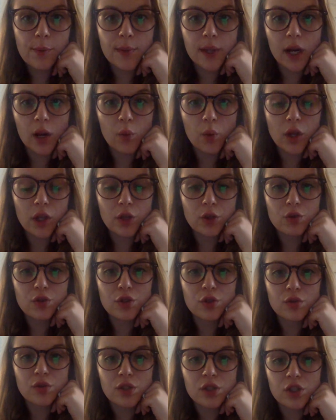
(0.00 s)
that I want you
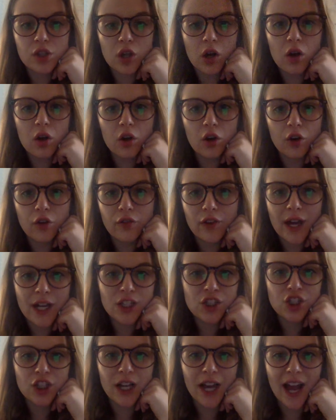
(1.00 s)
to solve
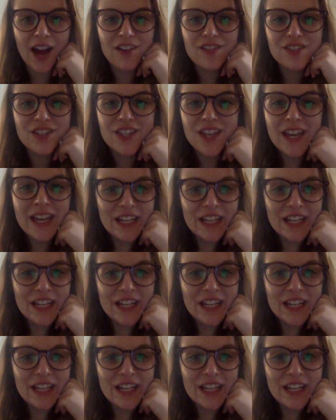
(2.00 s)
at your house.